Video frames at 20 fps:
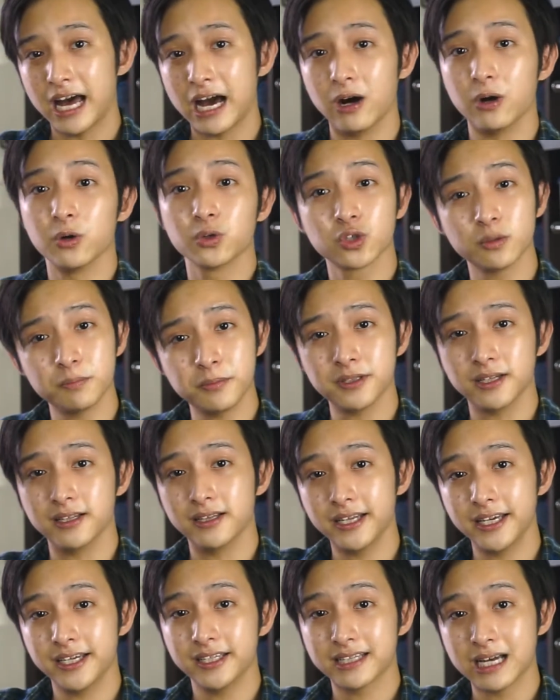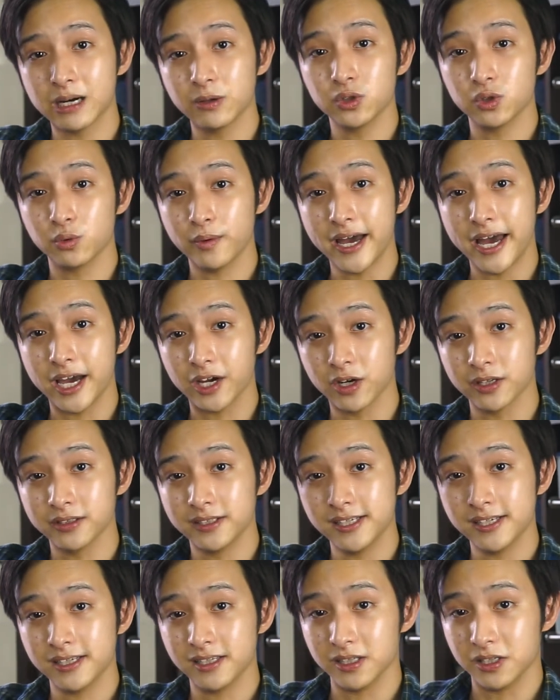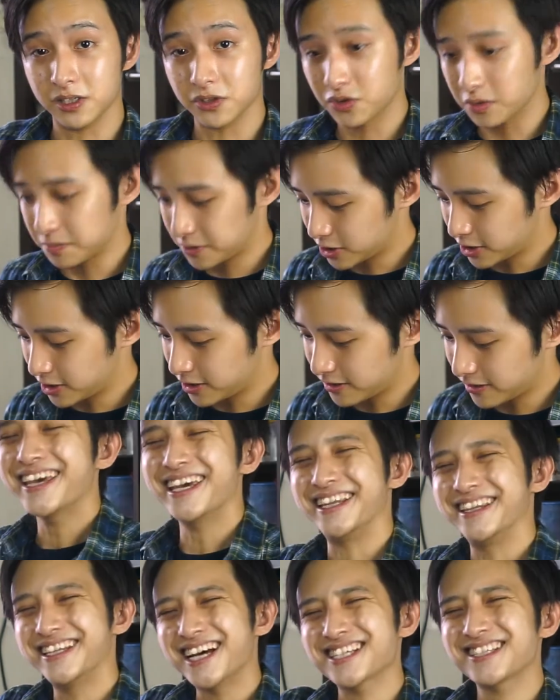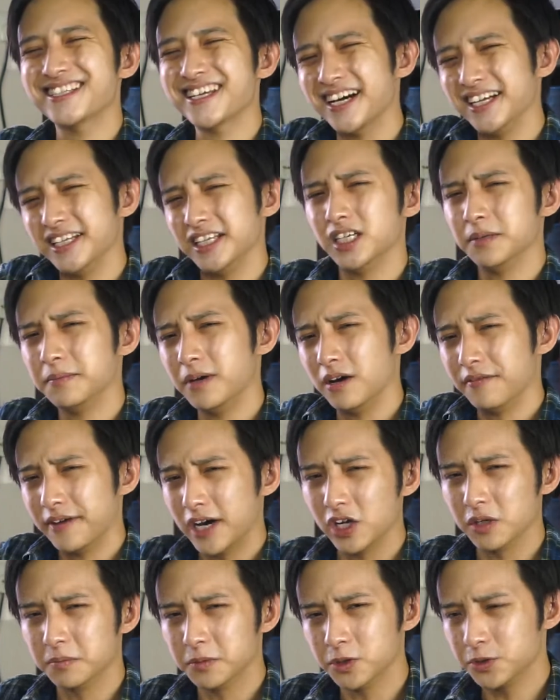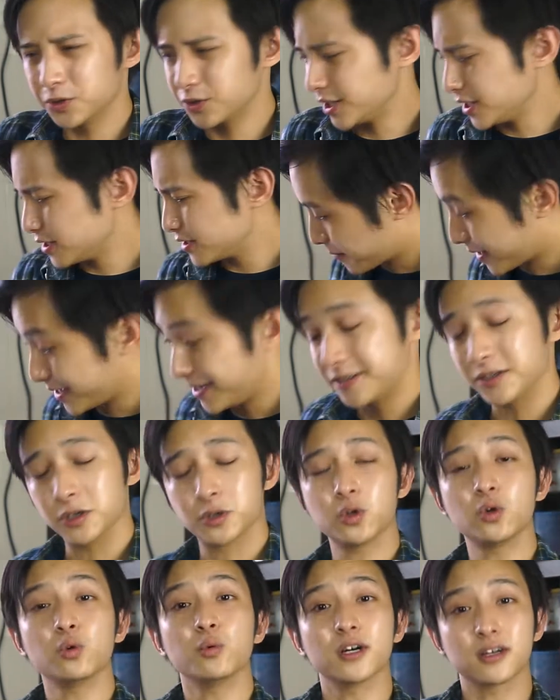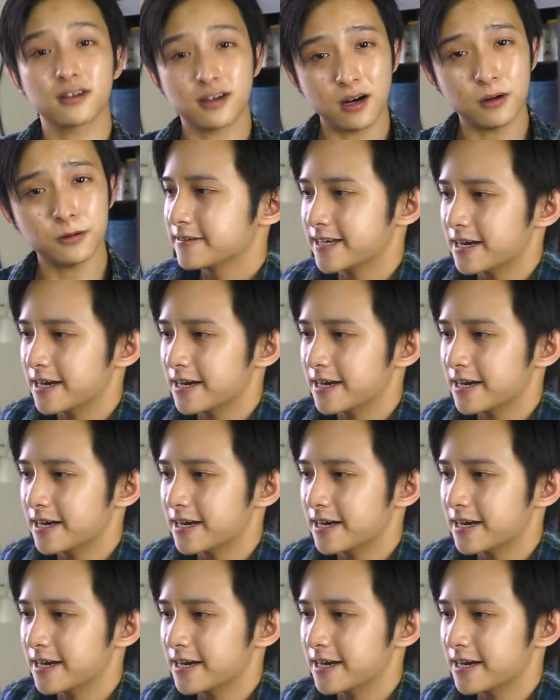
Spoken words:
I'll also put a link down to where I got this in the description. It does take a little bit of elbow grease, but it's a good workout.